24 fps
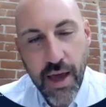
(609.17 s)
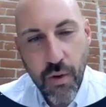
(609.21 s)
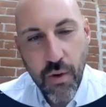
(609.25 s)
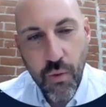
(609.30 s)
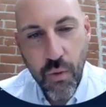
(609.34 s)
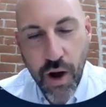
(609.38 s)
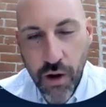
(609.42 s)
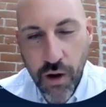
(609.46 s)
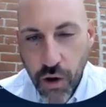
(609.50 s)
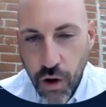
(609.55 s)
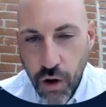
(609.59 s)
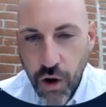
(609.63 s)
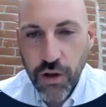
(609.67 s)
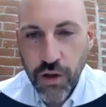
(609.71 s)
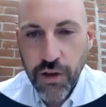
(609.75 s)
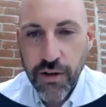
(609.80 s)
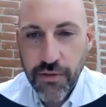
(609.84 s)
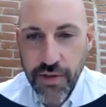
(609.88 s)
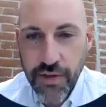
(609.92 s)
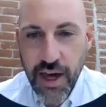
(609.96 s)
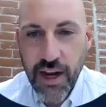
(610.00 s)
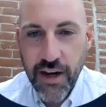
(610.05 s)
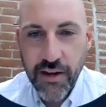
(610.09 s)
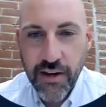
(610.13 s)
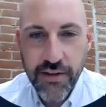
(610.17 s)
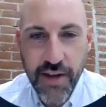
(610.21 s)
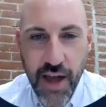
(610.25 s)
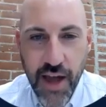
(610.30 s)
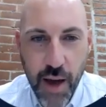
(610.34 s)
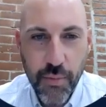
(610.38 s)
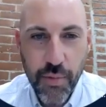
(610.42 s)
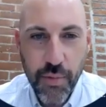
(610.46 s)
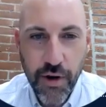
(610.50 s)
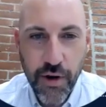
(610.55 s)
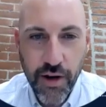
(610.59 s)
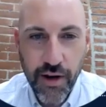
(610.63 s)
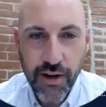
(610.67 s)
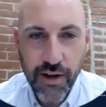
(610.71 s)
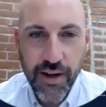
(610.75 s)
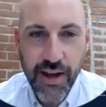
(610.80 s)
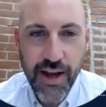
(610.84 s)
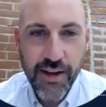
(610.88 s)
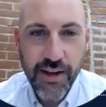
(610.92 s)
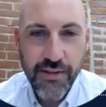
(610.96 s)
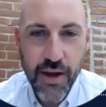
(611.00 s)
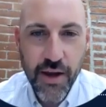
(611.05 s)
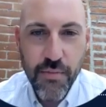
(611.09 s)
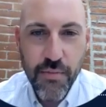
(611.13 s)
While all of that is happening,
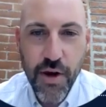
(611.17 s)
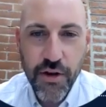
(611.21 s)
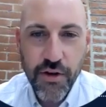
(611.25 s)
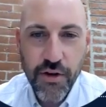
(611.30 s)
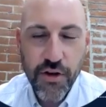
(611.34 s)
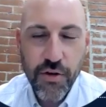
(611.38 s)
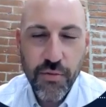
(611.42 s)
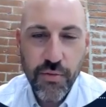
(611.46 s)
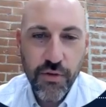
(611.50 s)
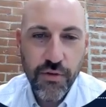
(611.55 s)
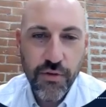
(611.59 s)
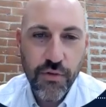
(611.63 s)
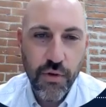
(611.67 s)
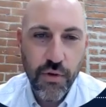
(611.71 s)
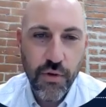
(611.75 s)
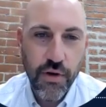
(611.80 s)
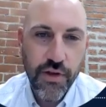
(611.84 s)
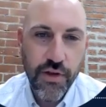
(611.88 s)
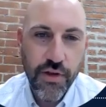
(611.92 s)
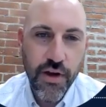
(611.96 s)
as I mentioned before,